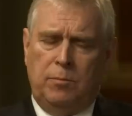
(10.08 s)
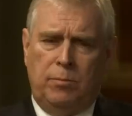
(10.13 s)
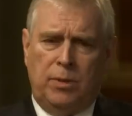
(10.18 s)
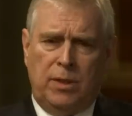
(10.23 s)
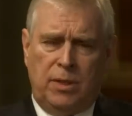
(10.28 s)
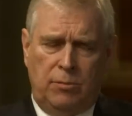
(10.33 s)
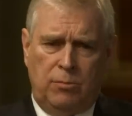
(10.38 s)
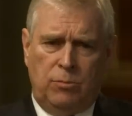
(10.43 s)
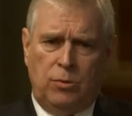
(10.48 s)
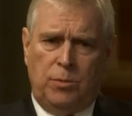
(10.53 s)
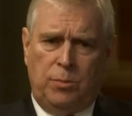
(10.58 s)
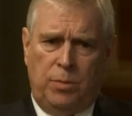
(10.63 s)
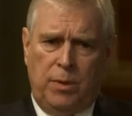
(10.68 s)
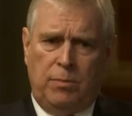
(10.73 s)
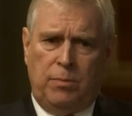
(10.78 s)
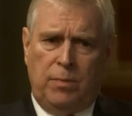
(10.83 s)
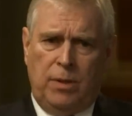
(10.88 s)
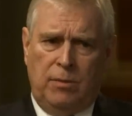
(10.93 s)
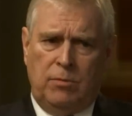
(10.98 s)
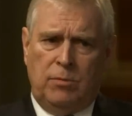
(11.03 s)
But it would be,
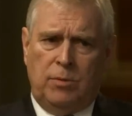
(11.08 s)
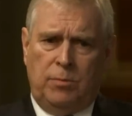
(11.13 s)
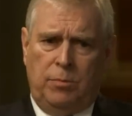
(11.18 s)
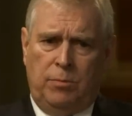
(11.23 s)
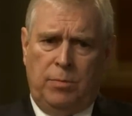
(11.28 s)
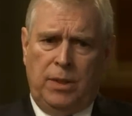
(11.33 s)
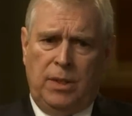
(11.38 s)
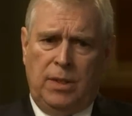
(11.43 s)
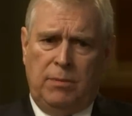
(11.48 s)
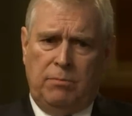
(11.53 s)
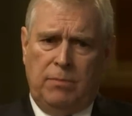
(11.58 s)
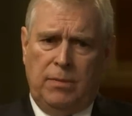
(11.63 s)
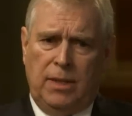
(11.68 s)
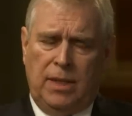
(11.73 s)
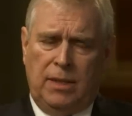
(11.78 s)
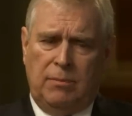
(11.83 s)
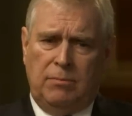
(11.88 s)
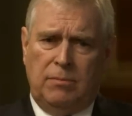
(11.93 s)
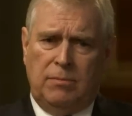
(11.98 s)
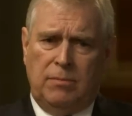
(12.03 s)
it would be
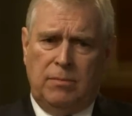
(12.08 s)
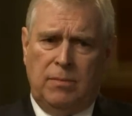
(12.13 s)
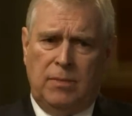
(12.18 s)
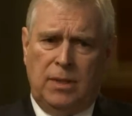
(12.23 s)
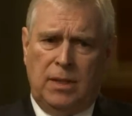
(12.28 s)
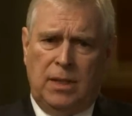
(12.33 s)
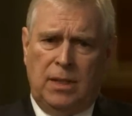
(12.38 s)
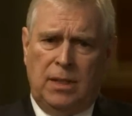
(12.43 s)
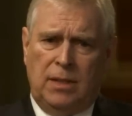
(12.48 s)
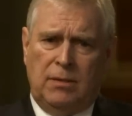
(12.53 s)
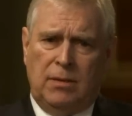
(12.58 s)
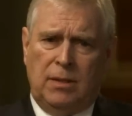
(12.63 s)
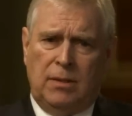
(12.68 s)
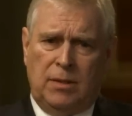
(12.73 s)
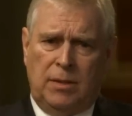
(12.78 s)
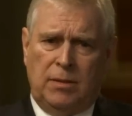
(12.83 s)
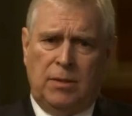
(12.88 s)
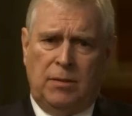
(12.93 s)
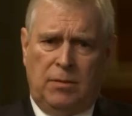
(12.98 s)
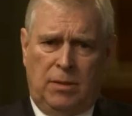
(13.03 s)
um, a,
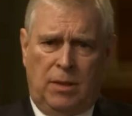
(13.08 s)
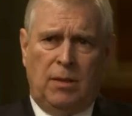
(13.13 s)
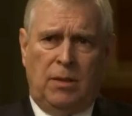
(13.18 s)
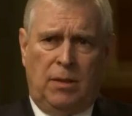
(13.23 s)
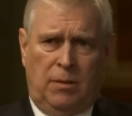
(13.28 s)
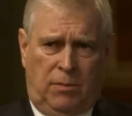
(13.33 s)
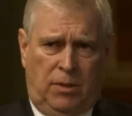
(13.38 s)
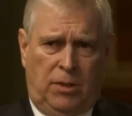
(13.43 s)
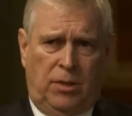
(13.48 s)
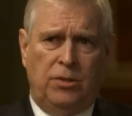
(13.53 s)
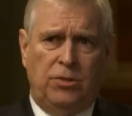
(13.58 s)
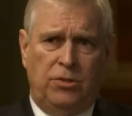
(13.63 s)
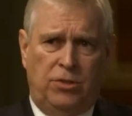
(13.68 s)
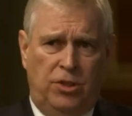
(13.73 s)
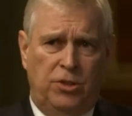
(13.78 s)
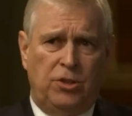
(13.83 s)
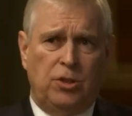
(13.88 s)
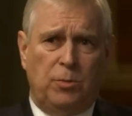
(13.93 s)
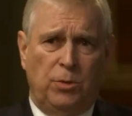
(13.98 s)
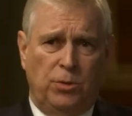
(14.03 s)
a, a
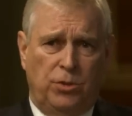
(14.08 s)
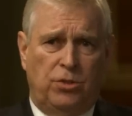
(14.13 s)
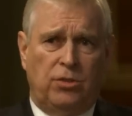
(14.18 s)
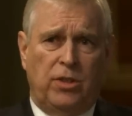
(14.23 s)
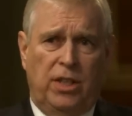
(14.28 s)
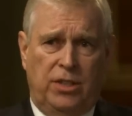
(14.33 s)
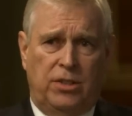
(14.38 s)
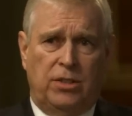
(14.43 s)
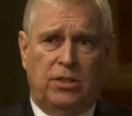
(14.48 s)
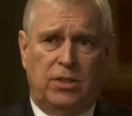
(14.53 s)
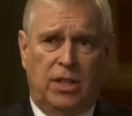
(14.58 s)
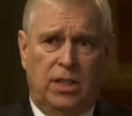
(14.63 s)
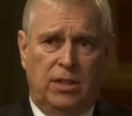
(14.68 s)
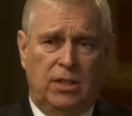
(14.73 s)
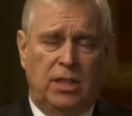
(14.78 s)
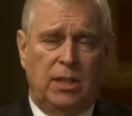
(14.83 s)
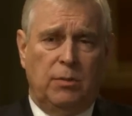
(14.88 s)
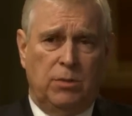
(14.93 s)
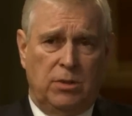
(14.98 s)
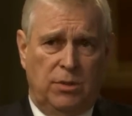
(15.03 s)
considerable stretch to say that he